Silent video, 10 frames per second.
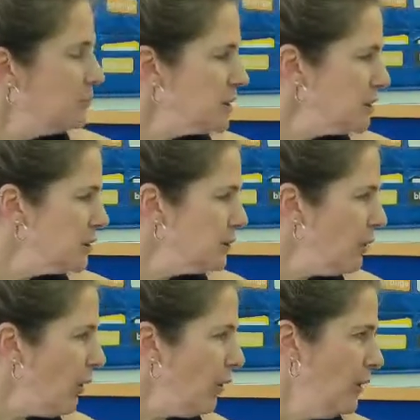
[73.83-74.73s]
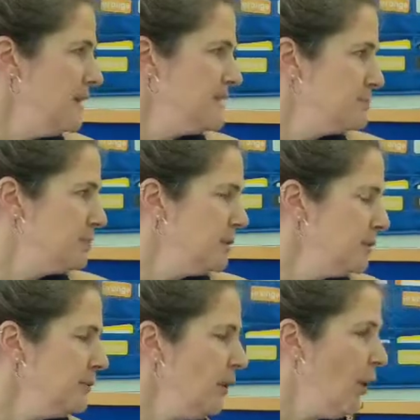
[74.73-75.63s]
Blue horse,
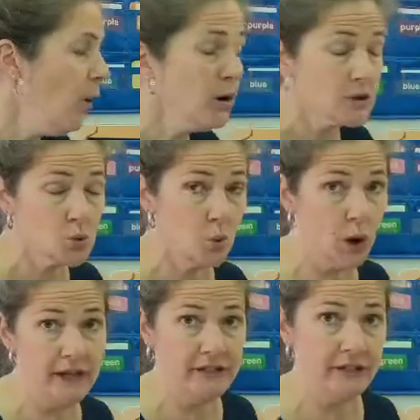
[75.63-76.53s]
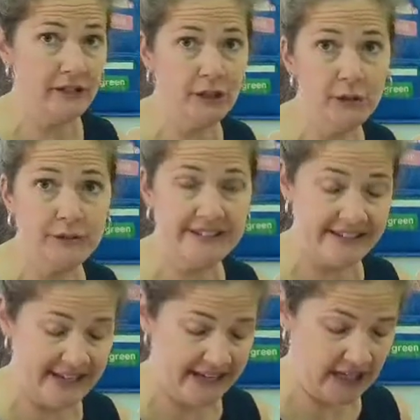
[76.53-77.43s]
what do you
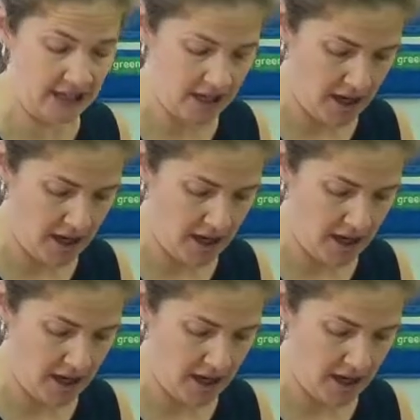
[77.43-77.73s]
see?